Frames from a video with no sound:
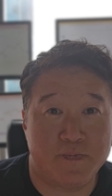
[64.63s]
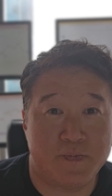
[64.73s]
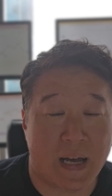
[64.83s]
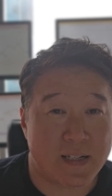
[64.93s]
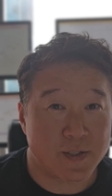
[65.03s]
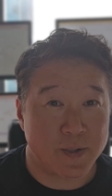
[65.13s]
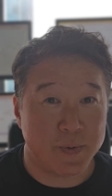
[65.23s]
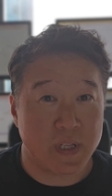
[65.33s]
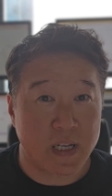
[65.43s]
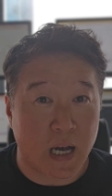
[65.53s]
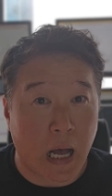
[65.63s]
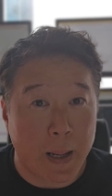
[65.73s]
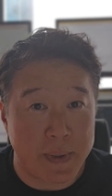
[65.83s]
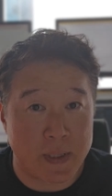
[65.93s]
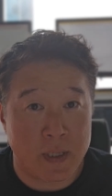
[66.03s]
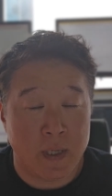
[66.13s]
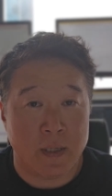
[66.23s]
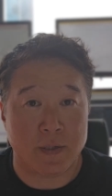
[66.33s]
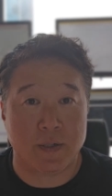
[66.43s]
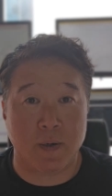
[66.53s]
actually really common
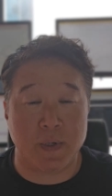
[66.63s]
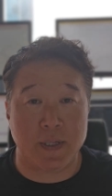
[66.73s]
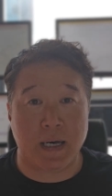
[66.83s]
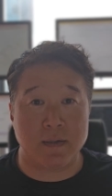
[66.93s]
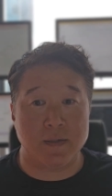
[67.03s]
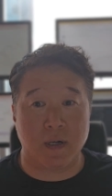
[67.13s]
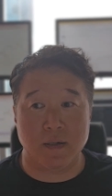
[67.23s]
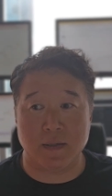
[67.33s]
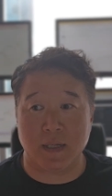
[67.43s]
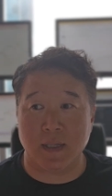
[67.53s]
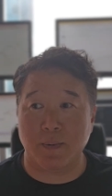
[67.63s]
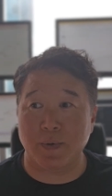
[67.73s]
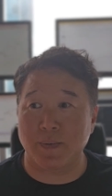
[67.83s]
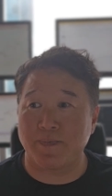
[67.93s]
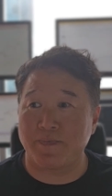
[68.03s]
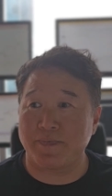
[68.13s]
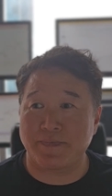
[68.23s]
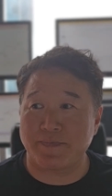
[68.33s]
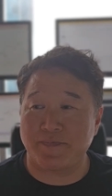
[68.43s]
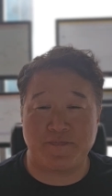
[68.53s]
to start with $1,000 and end up with
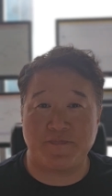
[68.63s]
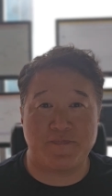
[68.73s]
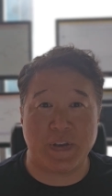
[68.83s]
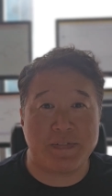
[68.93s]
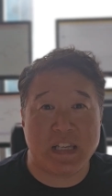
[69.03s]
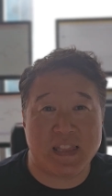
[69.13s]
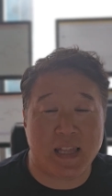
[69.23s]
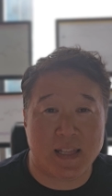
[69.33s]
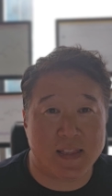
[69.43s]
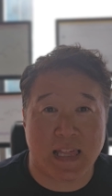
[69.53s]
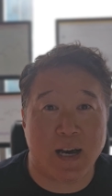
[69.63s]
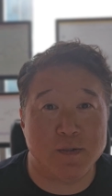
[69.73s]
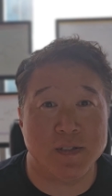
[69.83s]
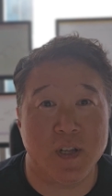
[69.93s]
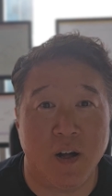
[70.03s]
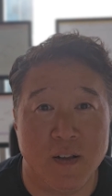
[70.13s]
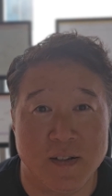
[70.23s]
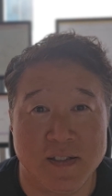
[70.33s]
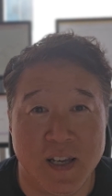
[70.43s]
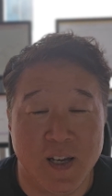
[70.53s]

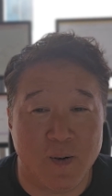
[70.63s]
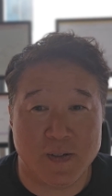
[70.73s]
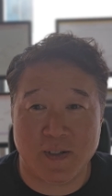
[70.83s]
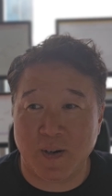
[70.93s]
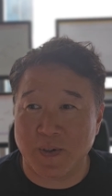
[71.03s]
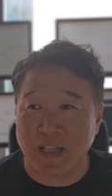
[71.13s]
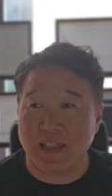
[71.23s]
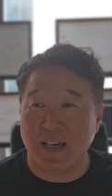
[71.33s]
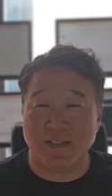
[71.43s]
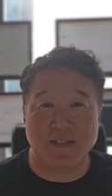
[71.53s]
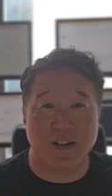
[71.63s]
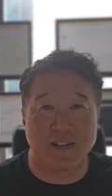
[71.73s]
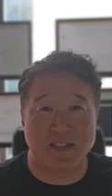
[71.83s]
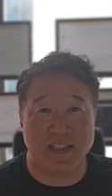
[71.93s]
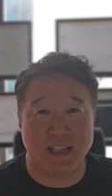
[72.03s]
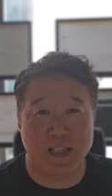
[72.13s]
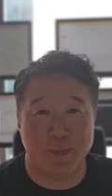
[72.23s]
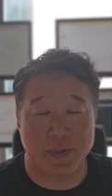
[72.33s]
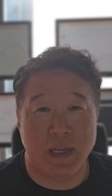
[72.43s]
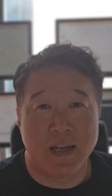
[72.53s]
$50,000 or start with $10,000 and end
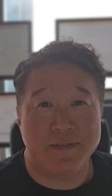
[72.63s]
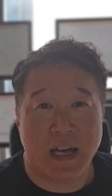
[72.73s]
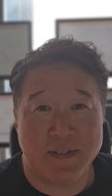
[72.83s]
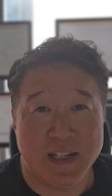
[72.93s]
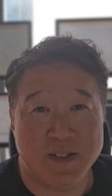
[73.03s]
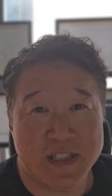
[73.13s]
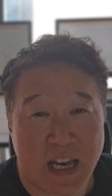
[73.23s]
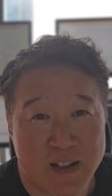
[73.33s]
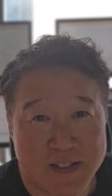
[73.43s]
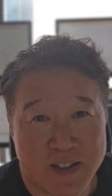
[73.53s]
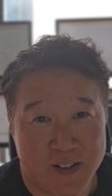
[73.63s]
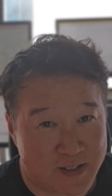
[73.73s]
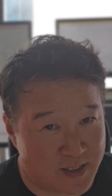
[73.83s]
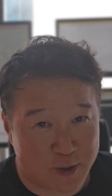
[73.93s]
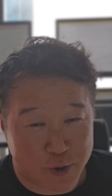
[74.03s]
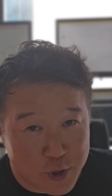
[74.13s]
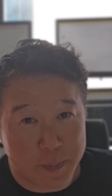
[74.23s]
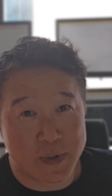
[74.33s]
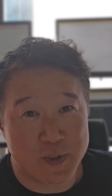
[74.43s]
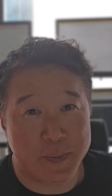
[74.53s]
up with $500,000. It's
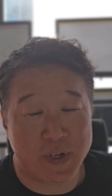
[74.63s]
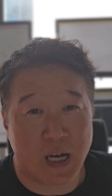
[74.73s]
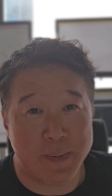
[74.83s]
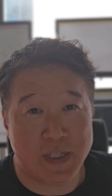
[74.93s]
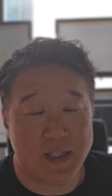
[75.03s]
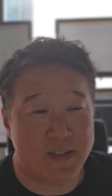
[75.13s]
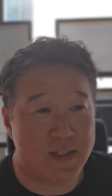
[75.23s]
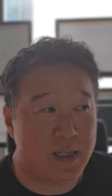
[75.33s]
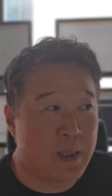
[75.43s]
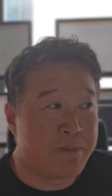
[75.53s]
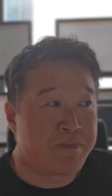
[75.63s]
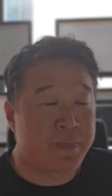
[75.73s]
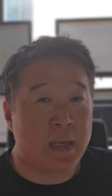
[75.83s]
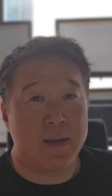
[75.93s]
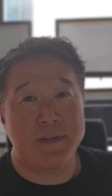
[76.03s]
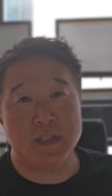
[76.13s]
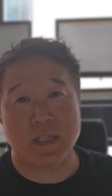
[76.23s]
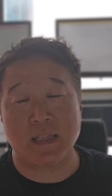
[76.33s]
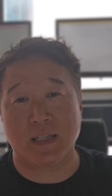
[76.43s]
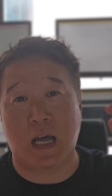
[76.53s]
super, super common and easy if you just
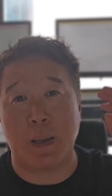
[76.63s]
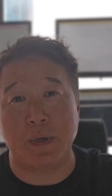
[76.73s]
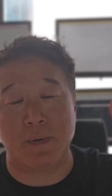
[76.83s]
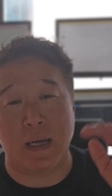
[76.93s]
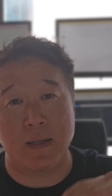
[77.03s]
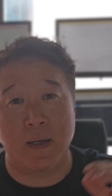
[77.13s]
get the timing right.